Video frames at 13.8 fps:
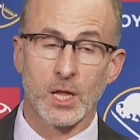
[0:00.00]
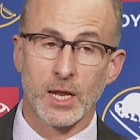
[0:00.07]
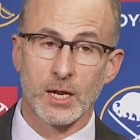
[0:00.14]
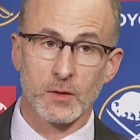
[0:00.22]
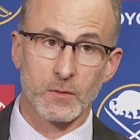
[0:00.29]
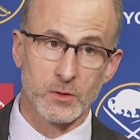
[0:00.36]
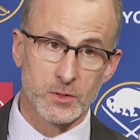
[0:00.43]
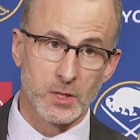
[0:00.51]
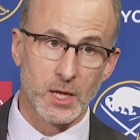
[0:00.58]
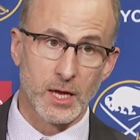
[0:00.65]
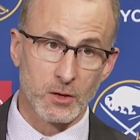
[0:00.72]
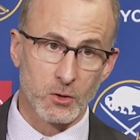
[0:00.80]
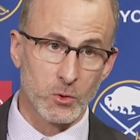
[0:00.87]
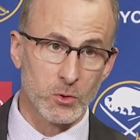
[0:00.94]
a
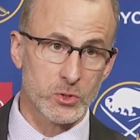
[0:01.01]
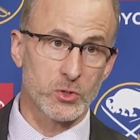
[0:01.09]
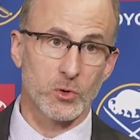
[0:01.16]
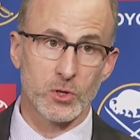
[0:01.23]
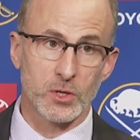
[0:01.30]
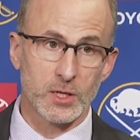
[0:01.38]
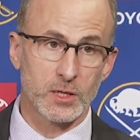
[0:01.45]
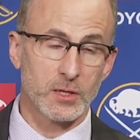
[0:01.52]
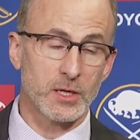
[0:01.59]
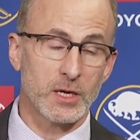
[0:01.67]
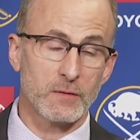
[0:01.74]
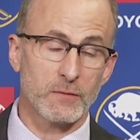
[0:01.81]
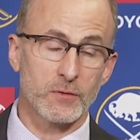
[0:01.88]
lot of goals scored in the league.